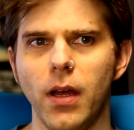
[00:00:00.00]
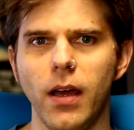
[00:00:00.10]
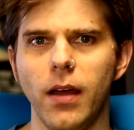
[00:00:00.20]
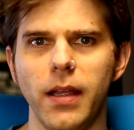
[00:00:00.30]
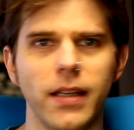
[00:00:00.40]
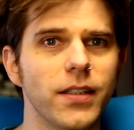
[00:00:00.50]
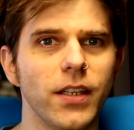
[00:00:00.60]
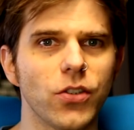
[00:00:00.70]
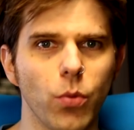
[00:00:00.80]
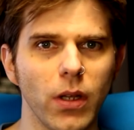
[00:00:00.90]
Uh, is
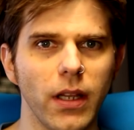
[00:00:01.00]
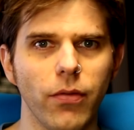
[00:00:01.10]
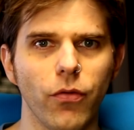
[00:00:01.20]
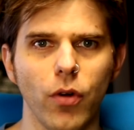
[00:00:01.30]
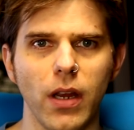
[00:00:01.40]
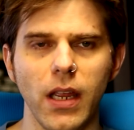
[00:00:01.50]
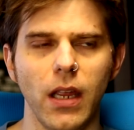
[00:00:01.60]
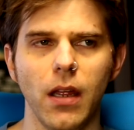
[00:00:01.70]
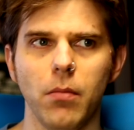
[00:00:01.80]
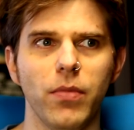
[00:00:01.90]
this really free?